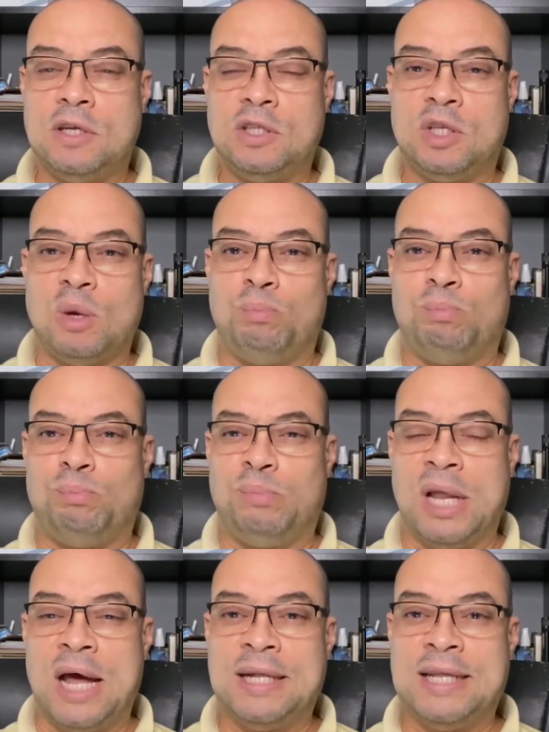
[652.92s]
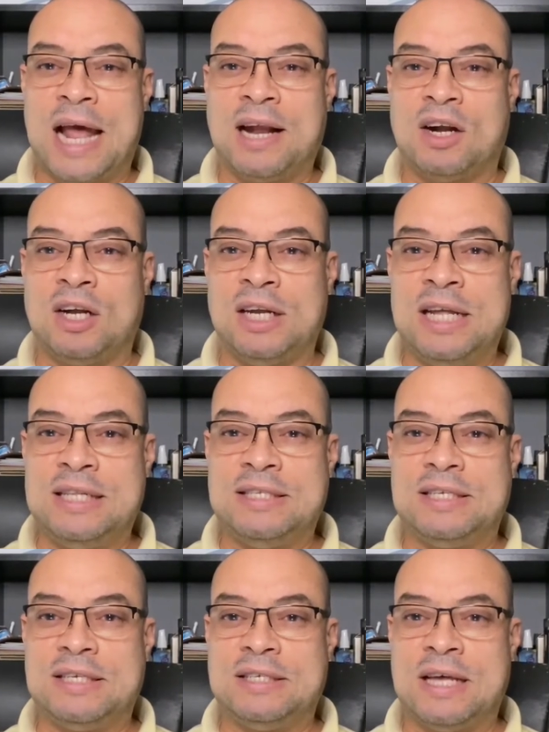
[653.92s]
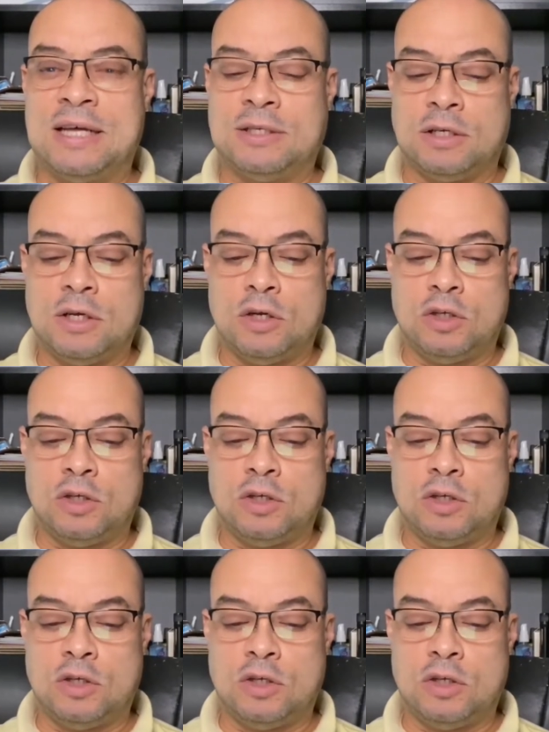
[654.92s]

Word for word: the blood that cleanses us